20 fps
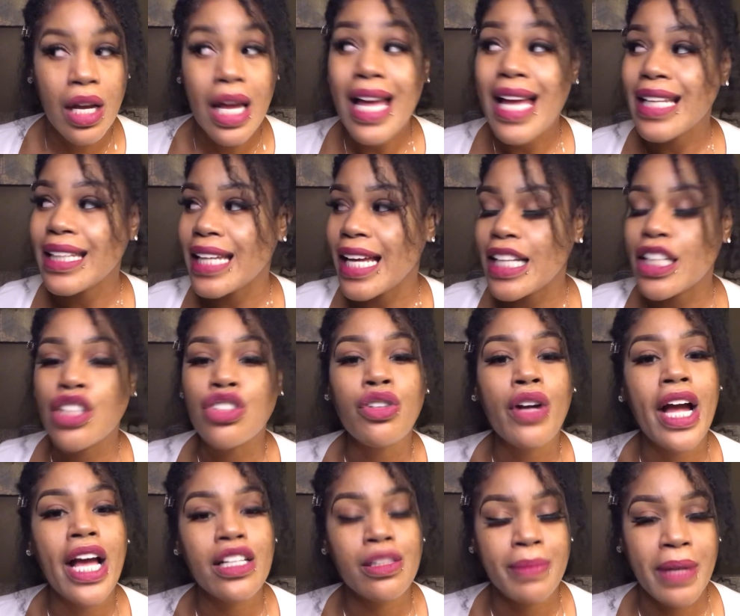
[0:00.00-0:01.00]
and letting the
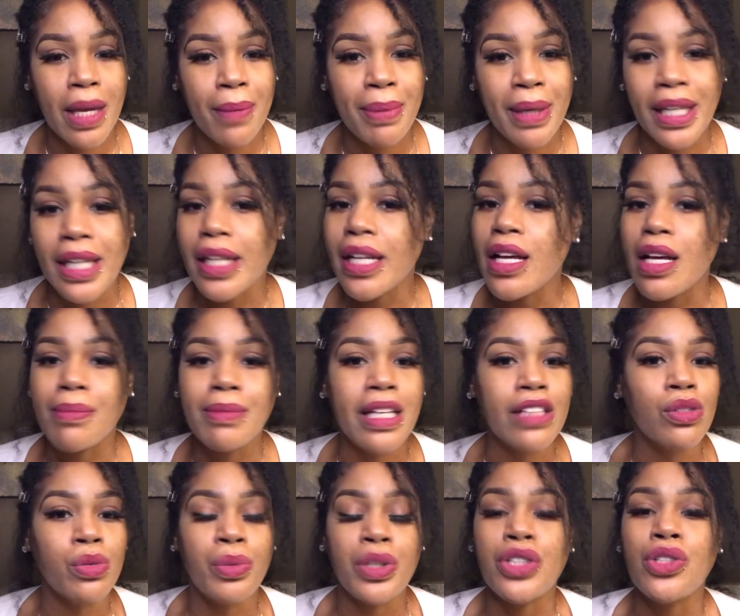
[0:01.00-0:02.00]
trash man pick it up.
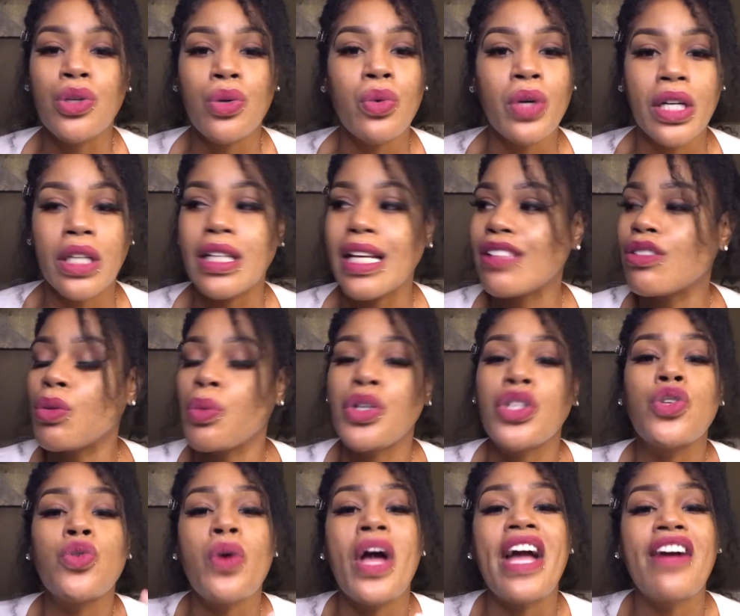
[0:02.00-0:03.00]
That's what we're doing. That's what we
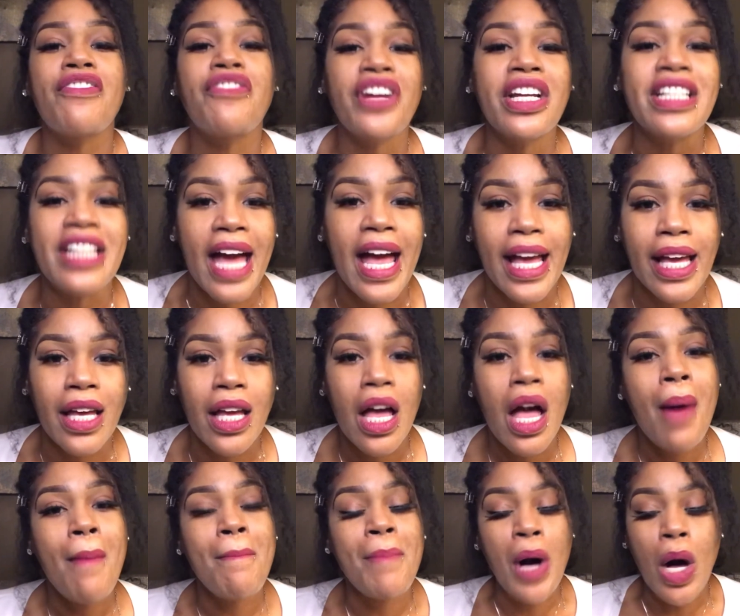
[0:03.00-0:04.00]
do every day.
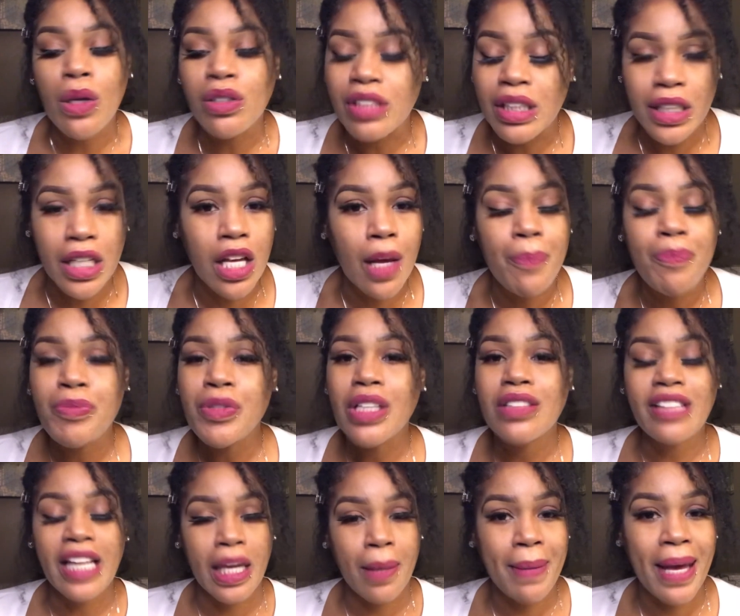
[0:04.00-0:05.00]
Bossing up,
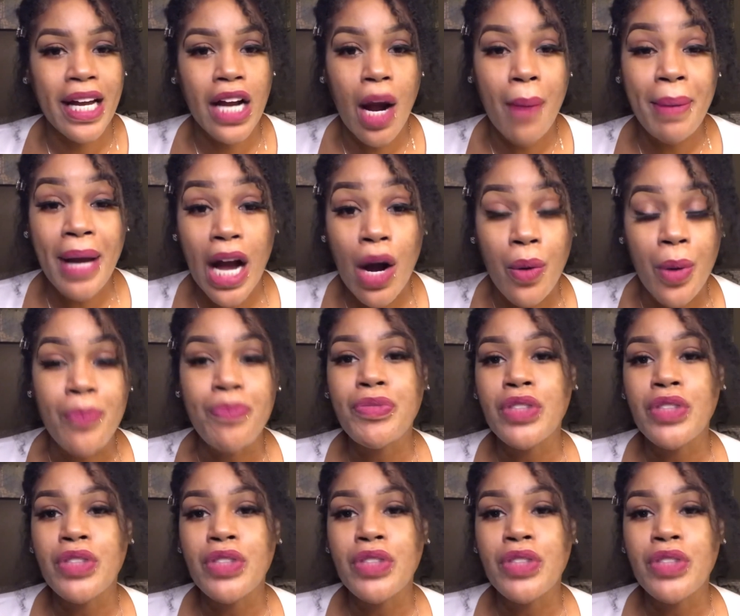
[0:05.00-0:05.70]
taking back our power.